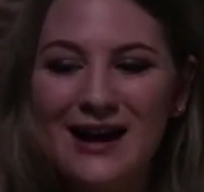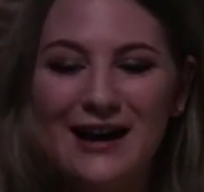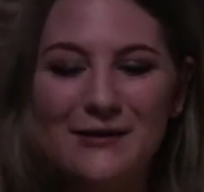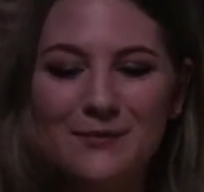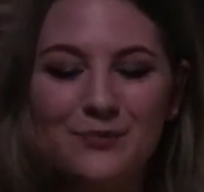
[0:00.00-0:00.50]

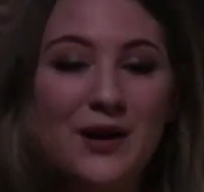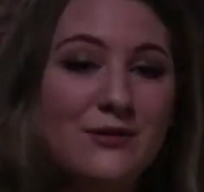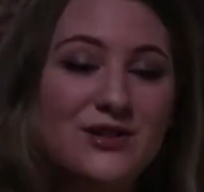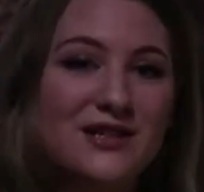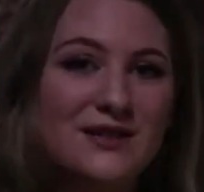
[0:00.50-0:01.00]
But it
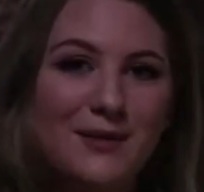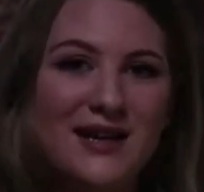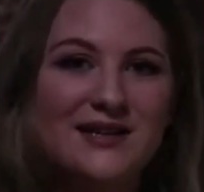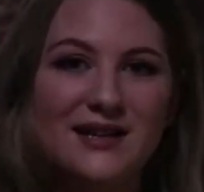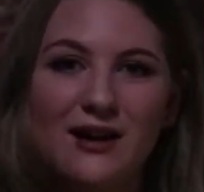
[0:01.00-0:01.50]
was just
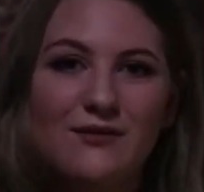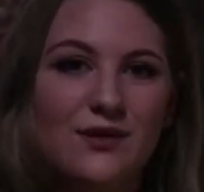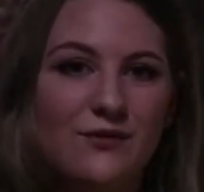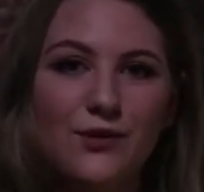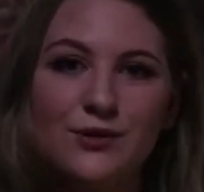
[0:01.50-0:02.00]
amazing over
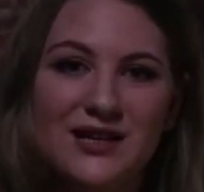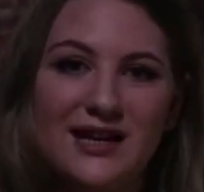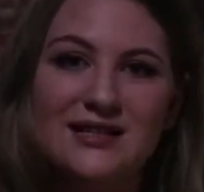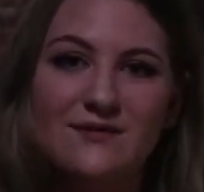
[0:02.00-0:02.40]
the 4 days